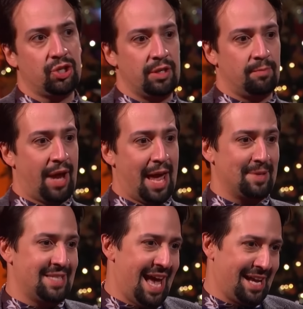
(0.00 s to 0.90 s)
shouldn't brag,
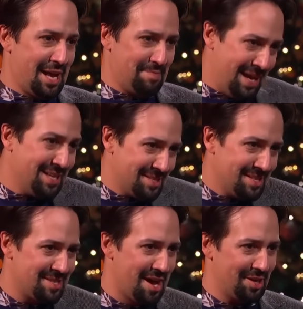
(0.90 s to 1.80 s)
but dag, I'm amazing,
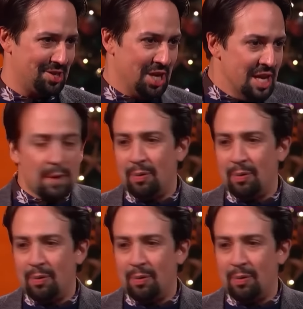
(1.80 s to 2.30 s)
astonished. The